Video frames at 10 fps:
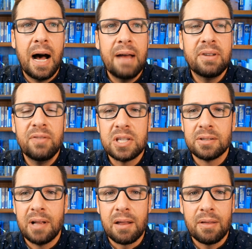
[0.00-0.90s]
given this a
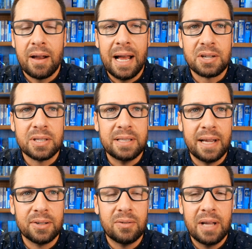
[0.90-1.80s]
lot of thought, actually,
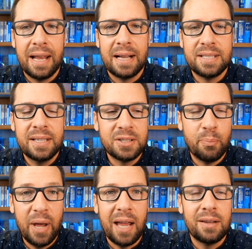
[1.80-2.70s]
Daniel, and I did a
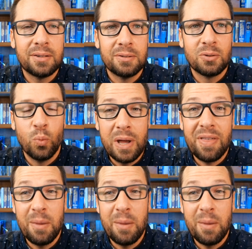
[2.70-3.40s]
debate with a